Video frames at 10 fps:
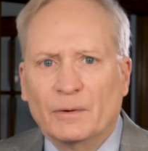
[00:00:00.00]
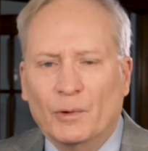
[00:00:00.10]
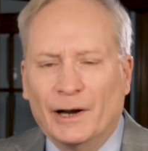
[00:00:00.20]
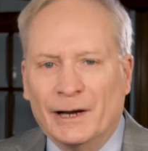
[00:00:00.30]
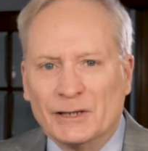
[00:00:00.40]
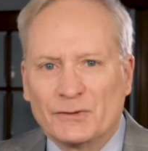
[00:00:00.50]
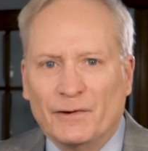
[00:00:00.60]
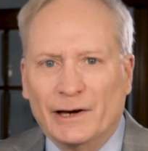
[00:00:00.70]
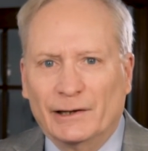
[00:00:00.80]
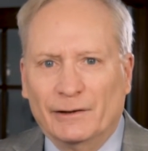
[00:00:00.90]
When it is
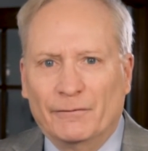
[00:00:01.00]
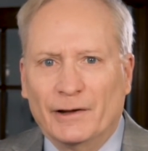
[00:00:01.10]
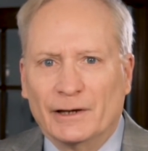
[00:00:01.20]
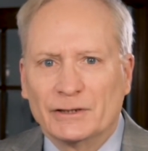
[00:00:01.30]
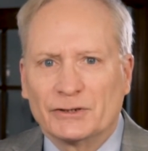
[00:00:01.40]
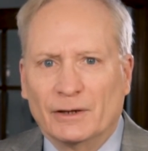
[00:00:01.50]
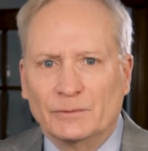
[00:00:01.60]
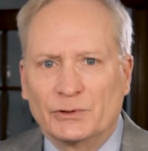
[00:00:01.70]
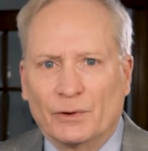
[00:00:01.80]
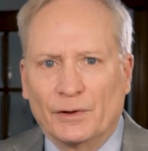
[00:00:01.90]
finally finished,
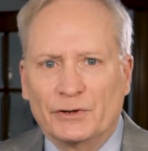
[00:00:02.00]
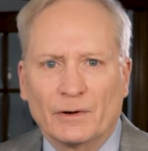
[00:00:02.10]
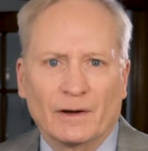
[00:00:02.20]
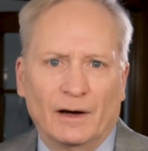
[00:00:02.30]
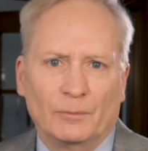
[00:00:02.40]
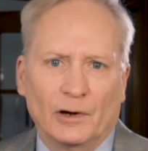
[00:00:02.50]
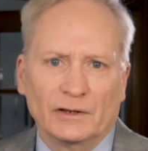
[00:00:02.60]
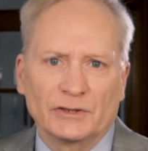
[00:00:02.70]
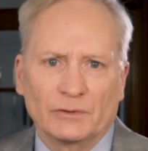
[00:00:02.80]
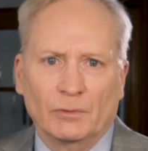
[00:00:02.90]
I'm sure the Turcotte
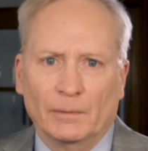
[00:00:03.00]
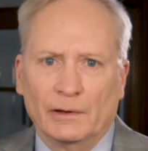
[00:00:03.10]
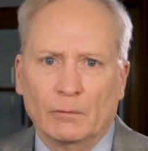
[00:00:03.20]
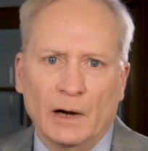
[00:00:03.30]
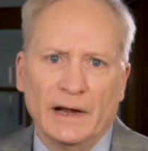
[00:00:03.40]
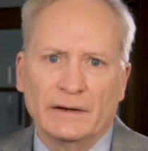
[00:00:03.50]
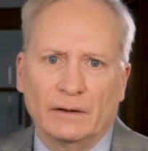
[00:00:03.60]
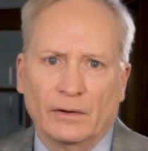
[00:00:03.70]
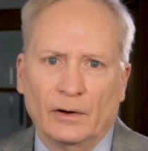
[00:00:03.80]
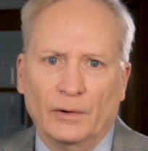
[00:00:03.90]
project will be great,
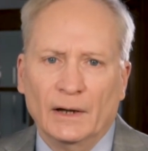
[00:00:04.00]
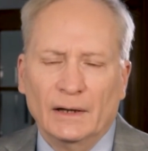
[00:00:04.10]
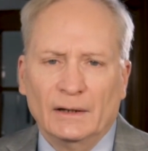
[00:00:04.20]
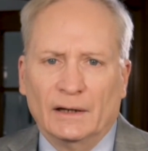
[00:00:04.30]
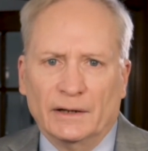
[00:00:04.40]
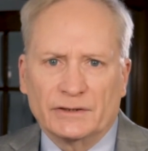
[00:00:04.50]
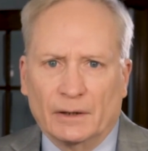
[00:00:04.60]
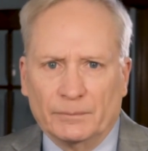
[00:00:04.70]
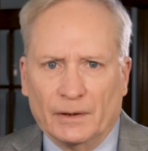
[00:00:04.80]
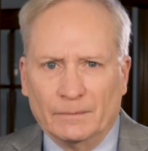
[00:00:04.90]
although I
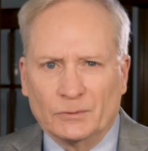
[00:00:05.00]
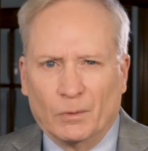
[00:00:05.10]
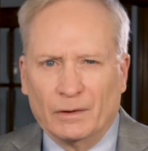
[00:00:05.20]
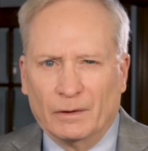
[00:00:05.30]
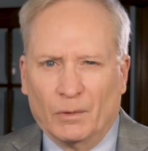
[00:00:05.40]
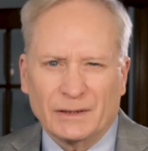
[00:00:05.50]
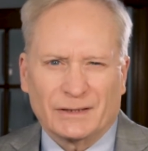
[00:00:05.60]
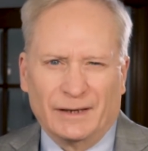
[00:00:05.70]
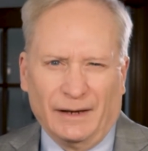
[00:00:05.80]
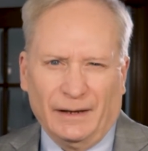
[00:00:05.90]
sometimes wonder
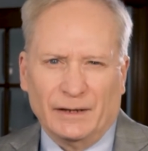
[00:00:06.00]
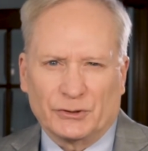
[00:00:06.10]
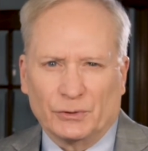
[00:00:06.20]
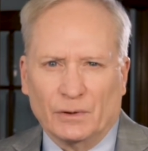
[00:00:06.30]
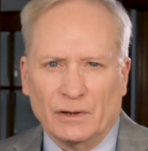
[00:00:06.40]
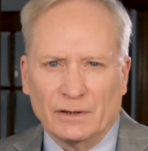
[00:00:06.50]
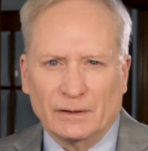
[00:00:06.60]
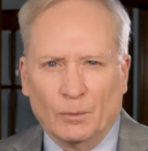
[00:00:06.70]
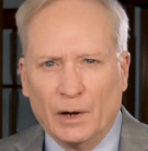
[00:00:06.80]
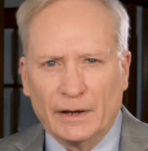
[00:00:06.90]
what's taking so
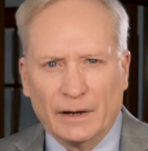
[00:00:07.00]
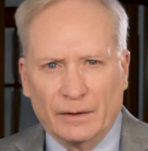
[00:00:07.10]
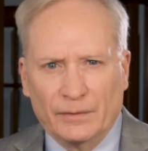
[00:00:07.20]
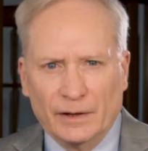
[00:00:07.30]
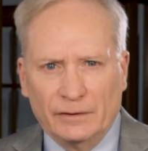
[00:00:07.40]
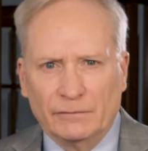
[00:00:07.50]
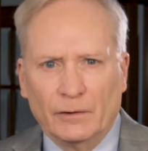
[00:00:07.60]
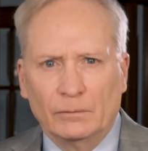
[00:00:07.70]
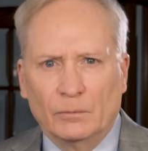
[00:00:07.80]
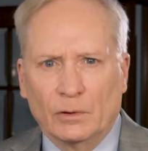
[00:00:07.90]
long and why can't they
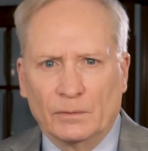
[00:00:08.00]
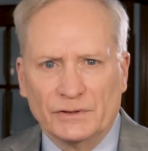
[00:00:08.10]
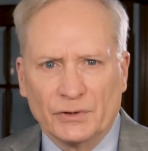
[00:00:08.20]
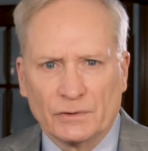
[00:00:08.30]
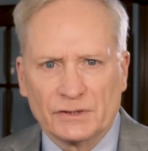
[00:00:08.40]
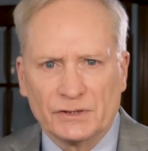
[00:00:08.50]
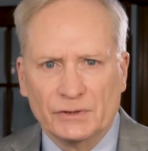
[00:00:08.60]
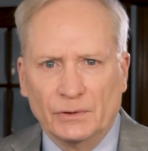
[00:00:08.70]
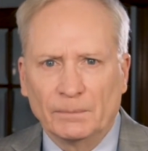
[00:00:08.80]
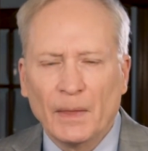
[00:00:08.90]
devote more resources
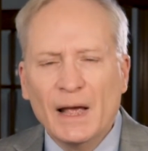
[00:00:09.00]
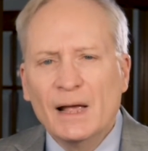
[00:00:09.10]
to it.